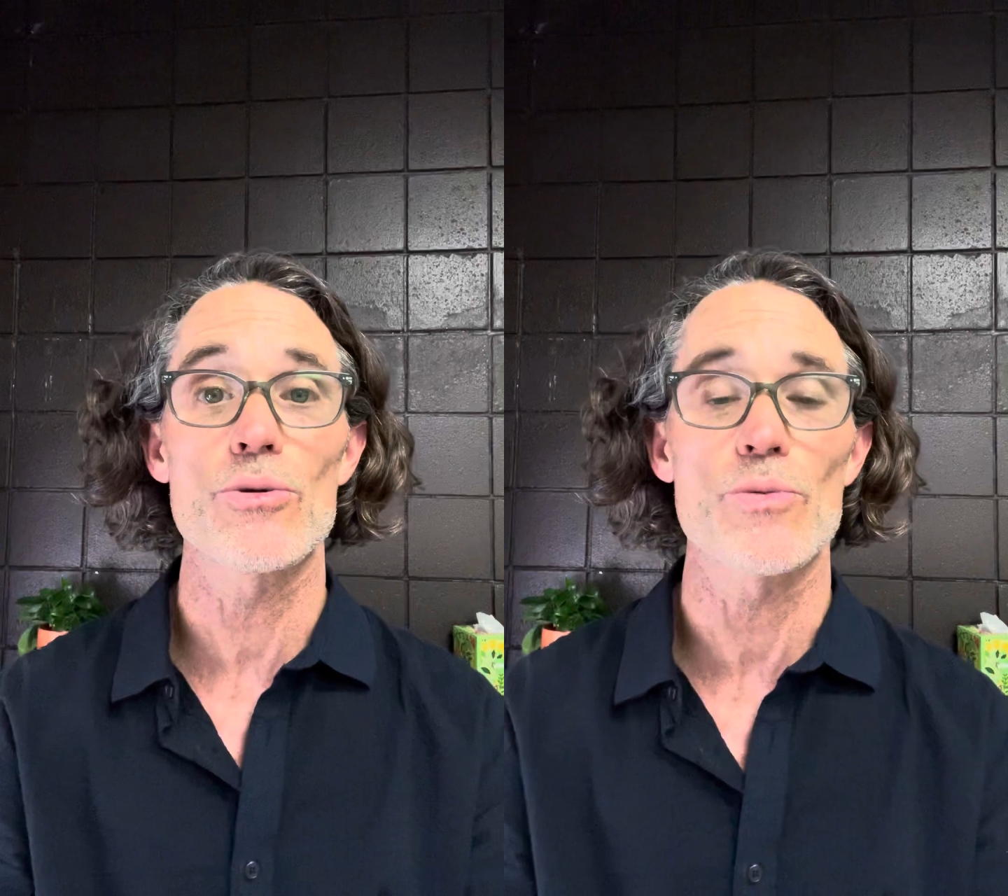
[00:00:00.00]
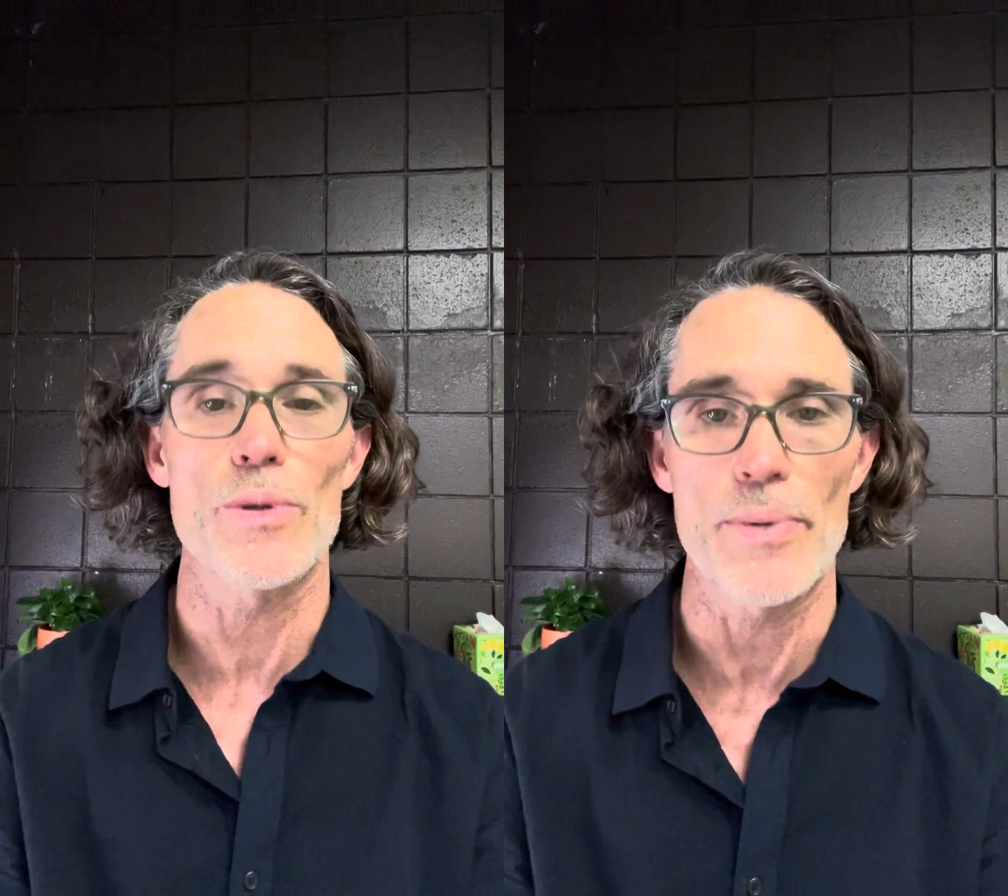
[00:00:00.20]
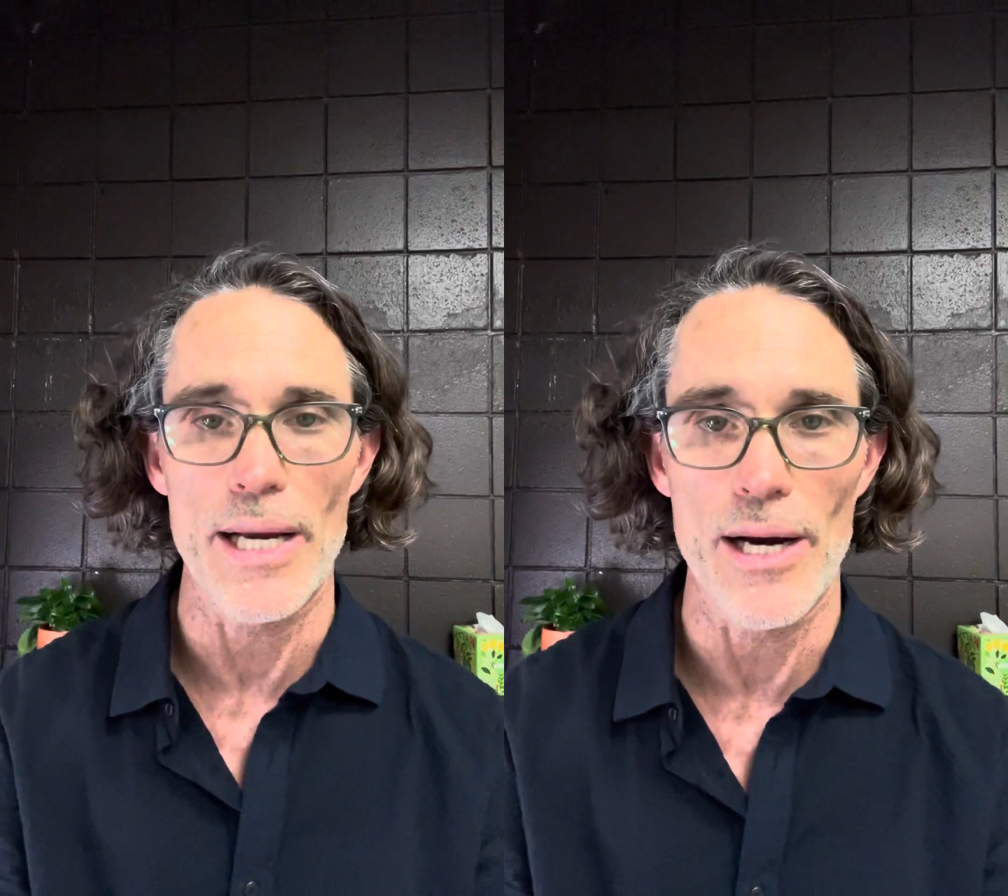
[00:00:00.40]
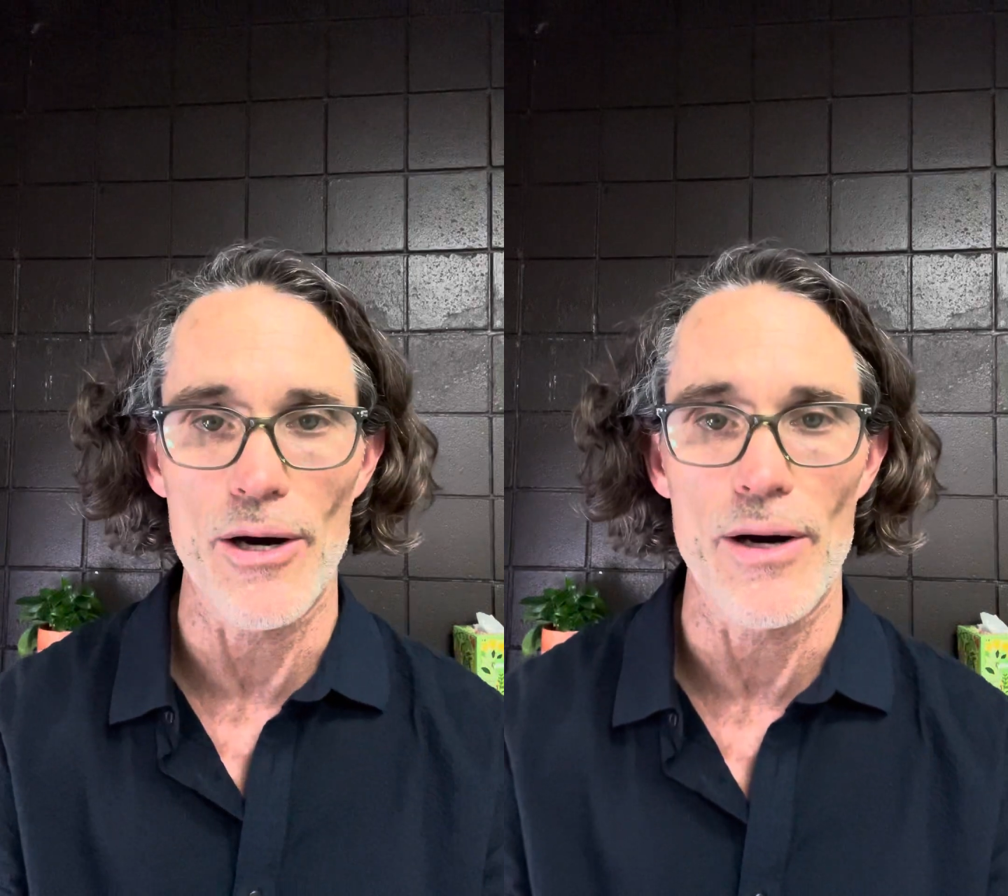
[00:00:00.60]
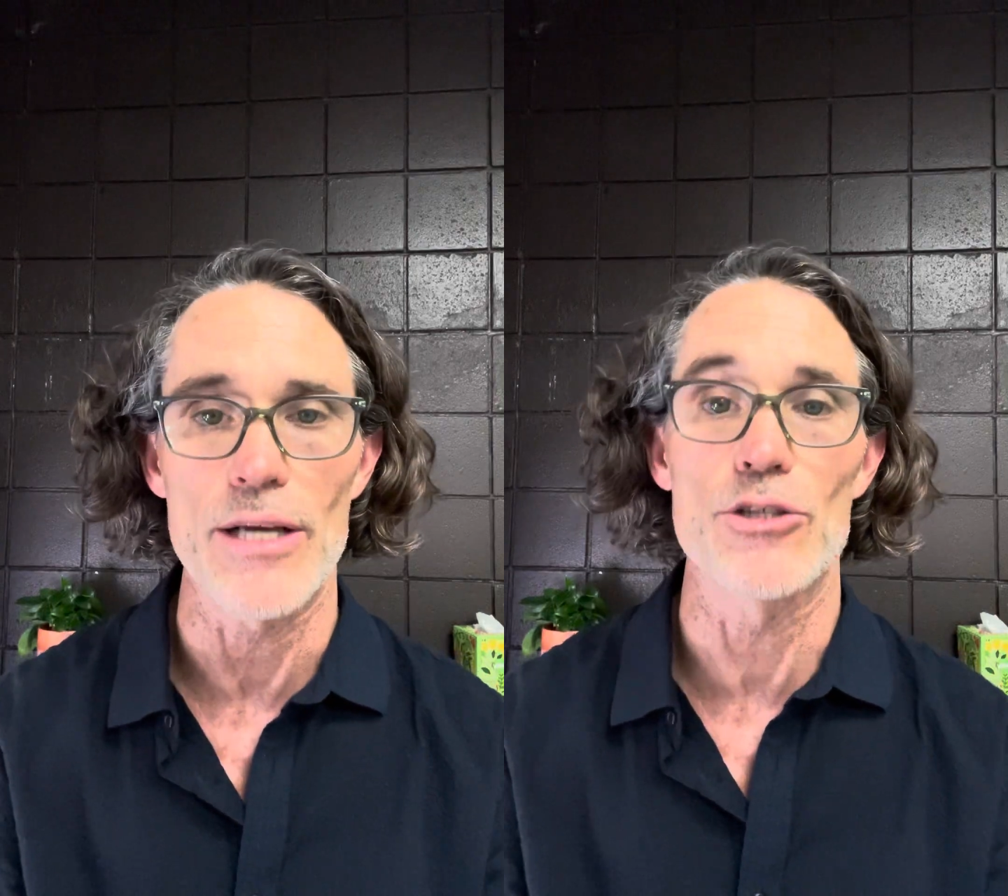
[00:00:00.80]
the
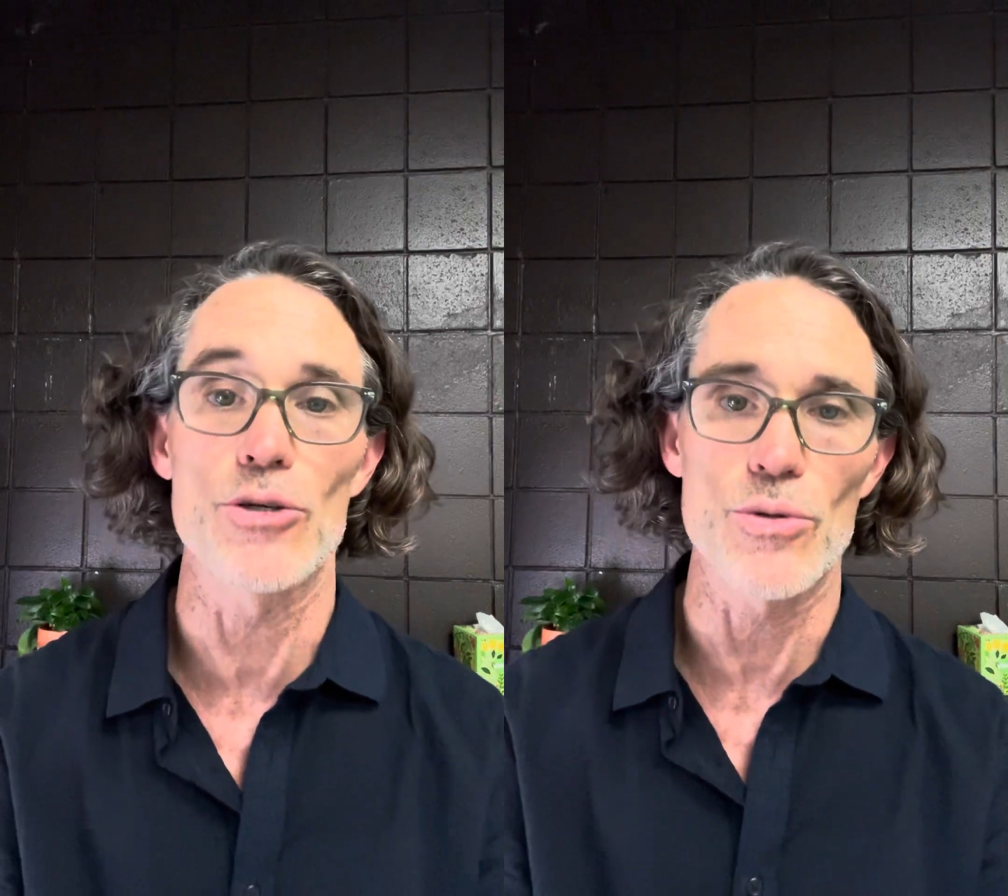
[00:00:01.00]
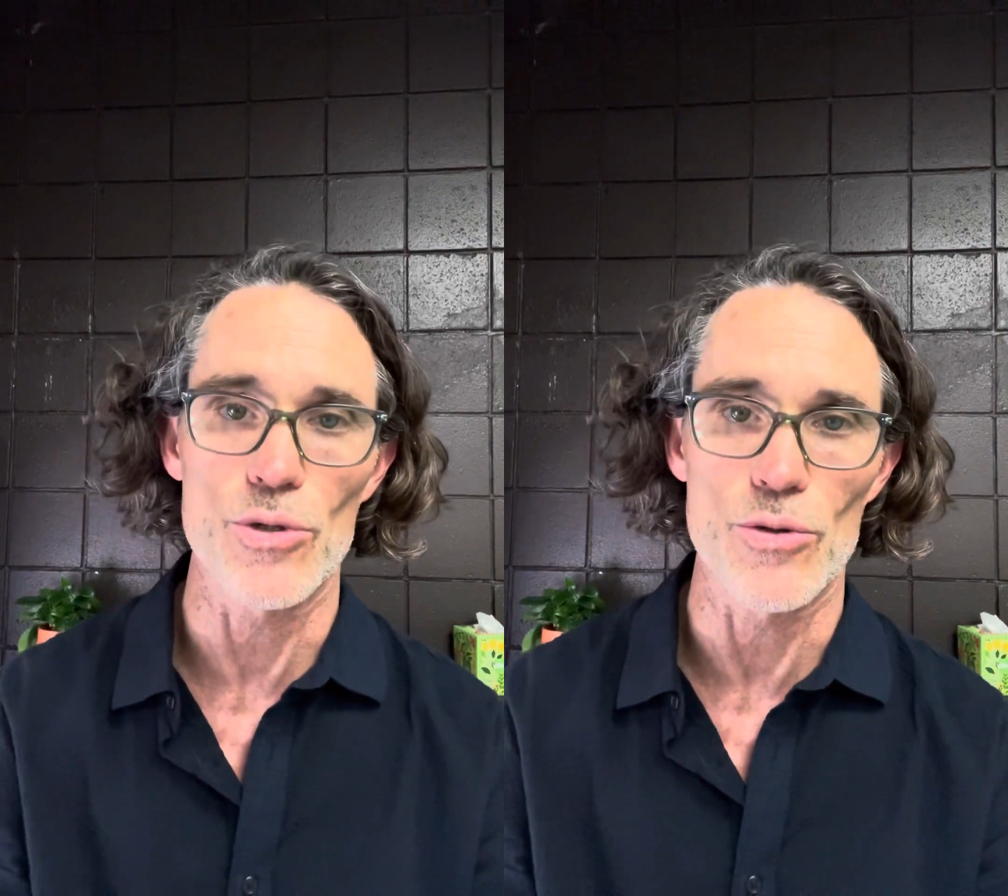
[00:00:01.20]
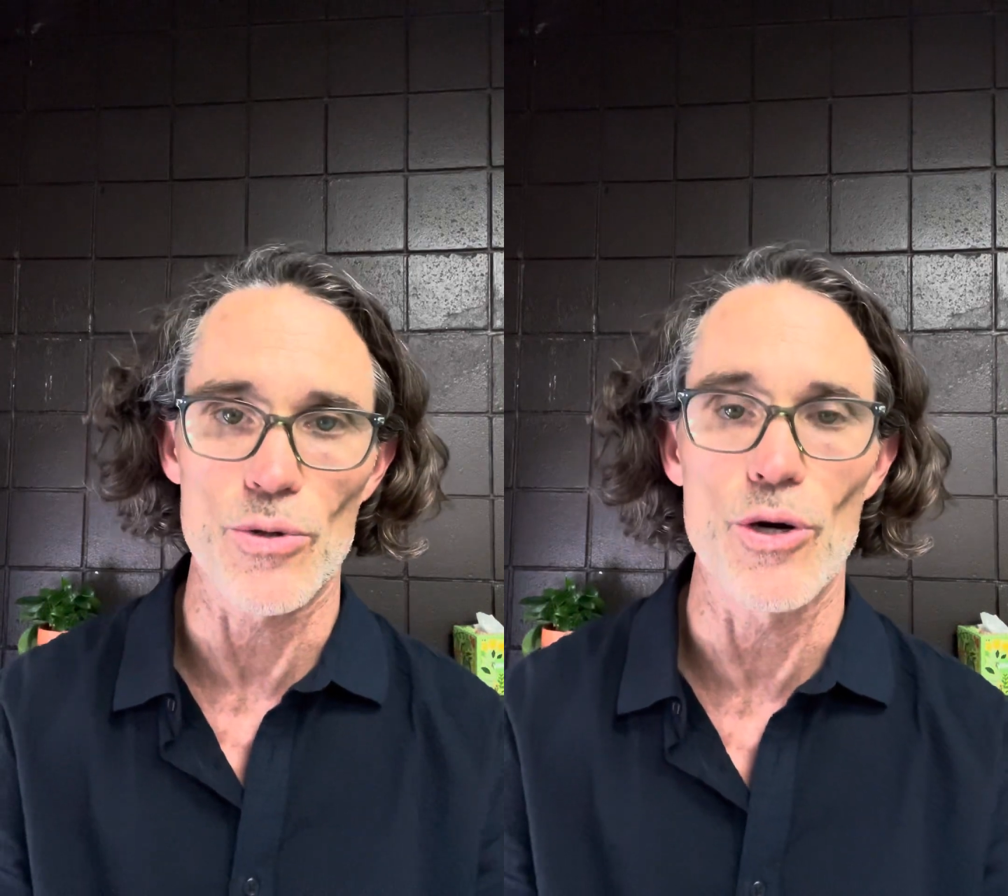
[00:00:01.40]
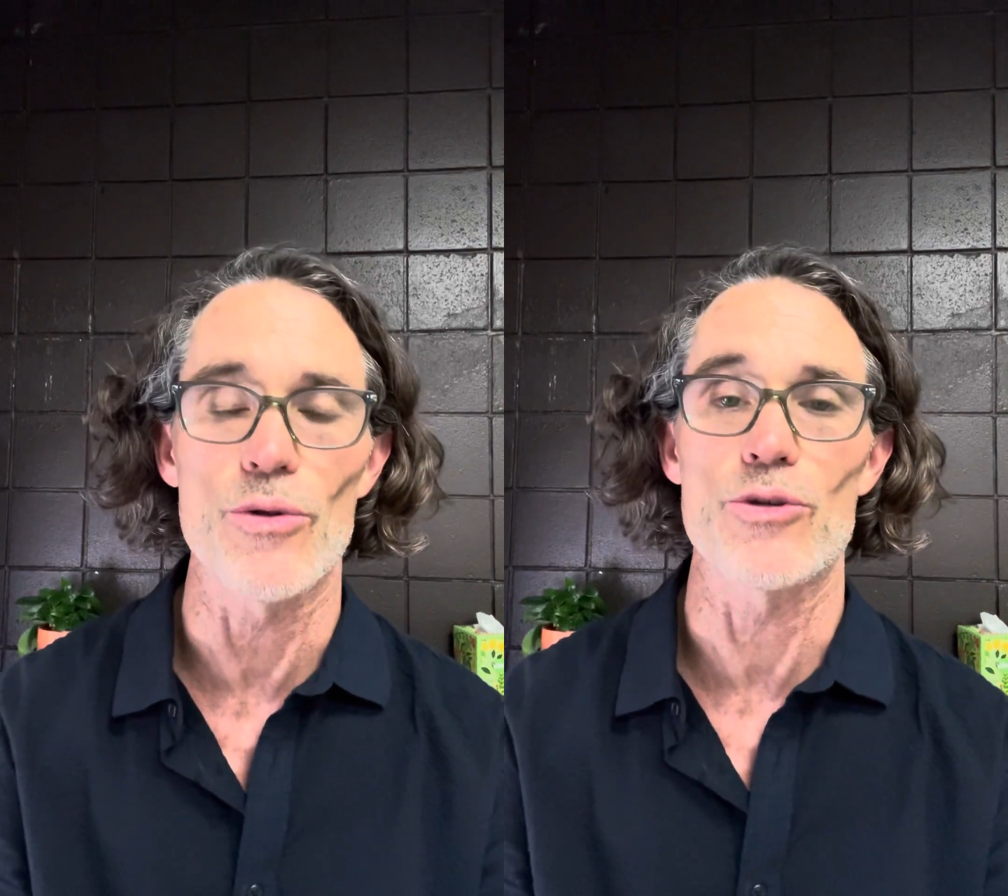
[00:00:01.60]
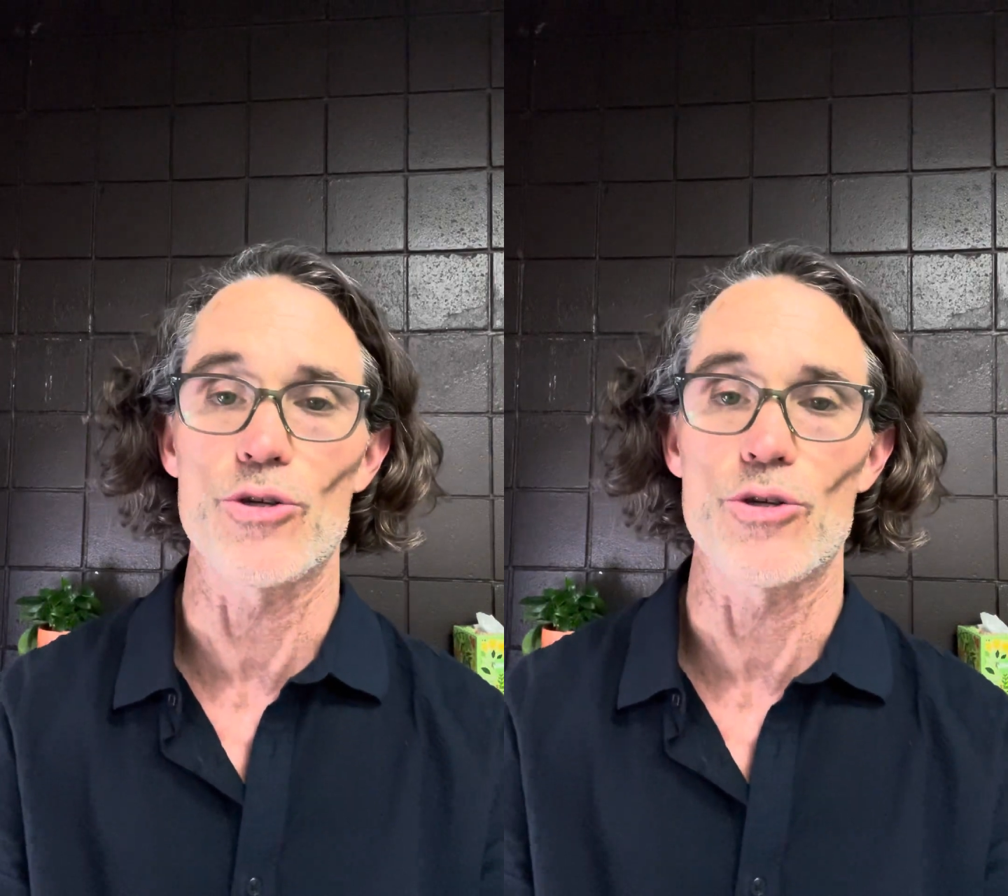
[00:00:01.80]
repair, do the growth,